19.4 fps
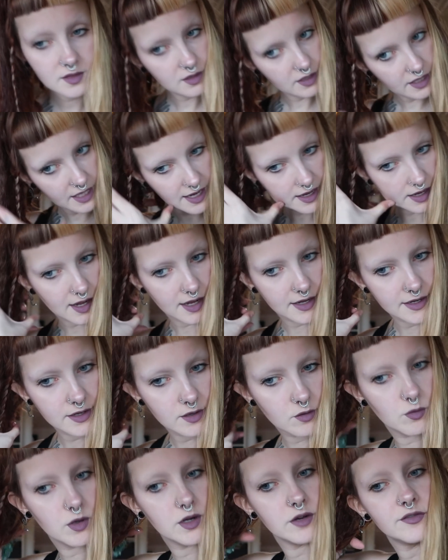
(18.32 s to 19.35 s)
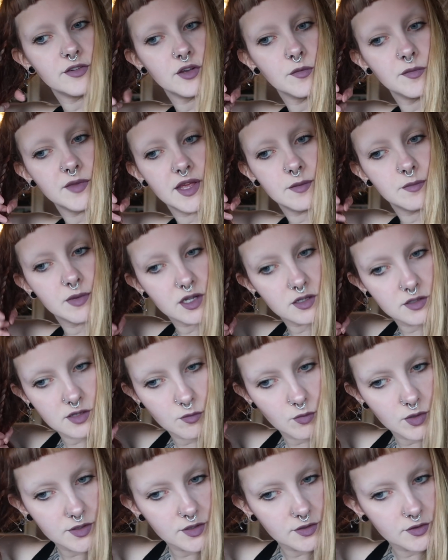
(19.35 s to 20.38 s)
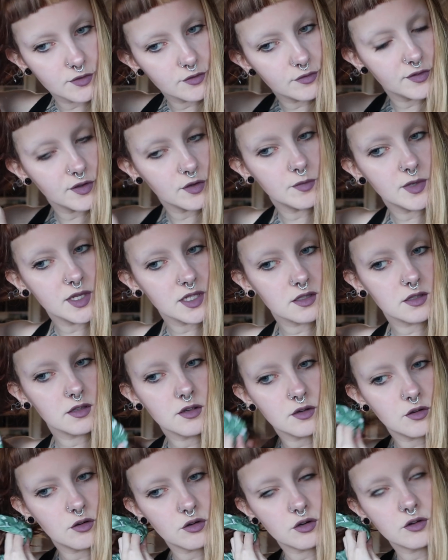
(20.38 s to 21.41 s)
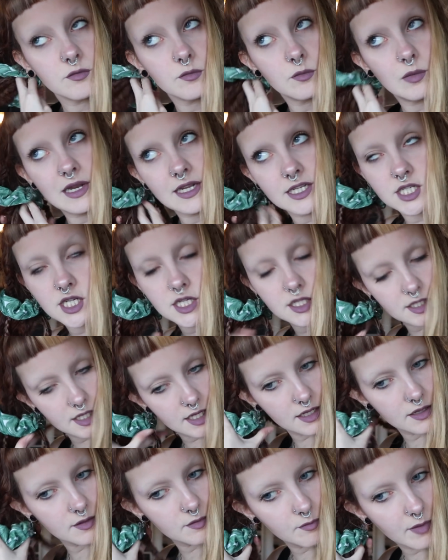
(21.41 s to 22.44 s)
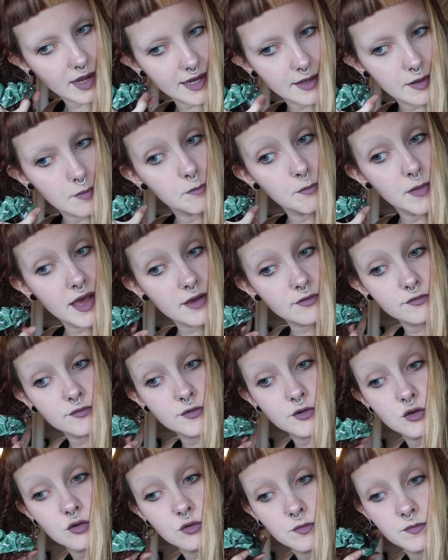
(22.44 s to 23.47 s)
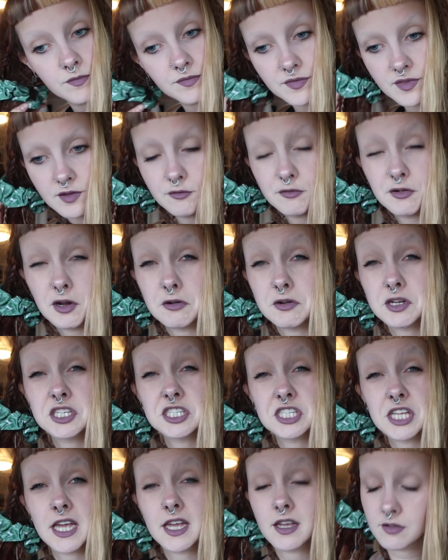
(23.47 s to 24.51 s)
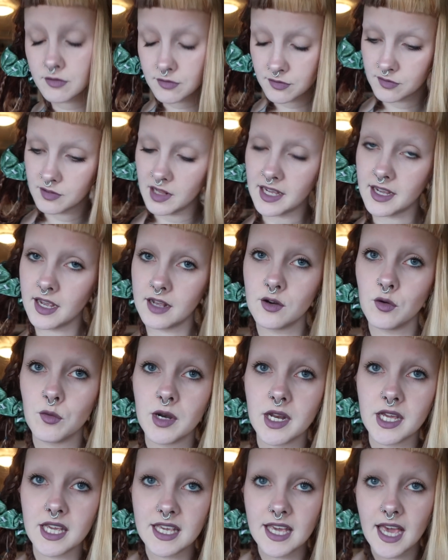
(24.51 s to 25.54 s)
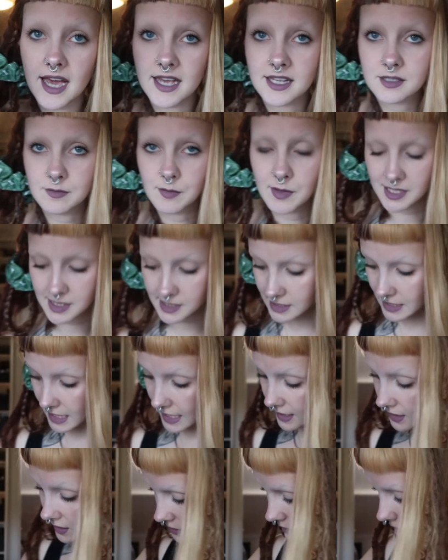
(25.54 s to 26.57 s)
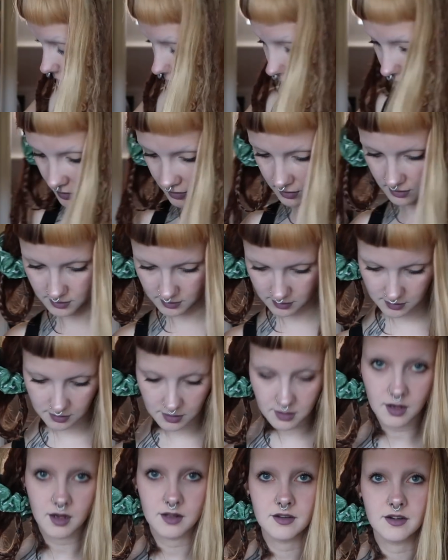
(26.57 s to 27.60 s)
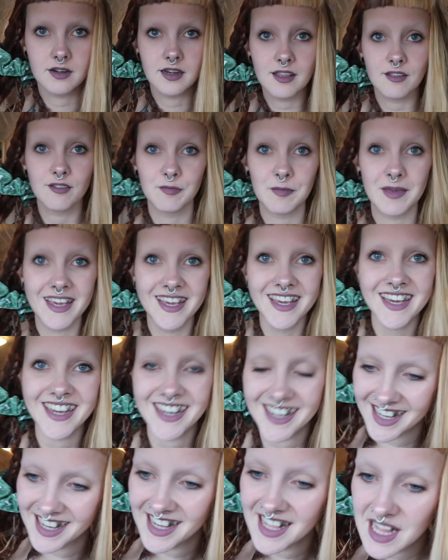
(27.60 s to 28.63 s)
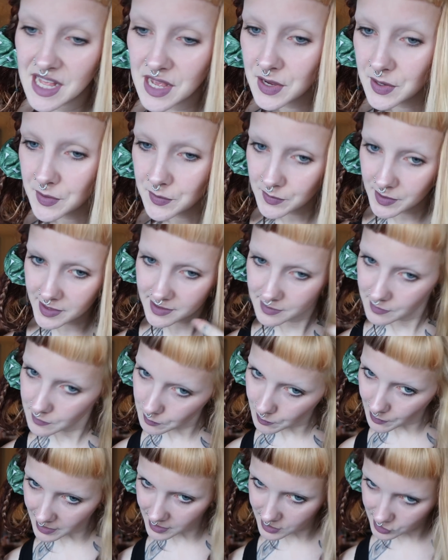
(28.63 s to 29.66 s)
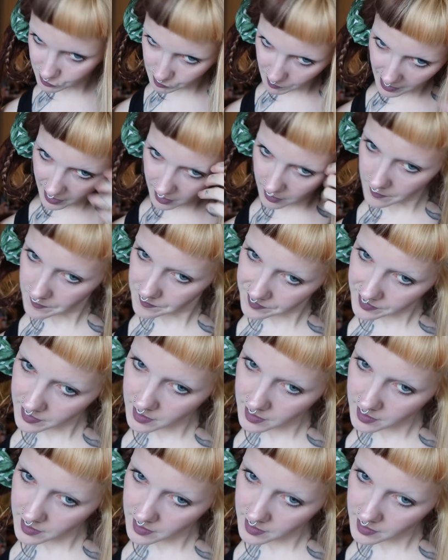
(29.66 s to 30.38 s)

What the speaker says: Yeah, I didn't want to film that because I wanted to film it or bleach it in my bathroom. Very safe. Like, I don't want to gas my snakes that are underneath me with bleach smell.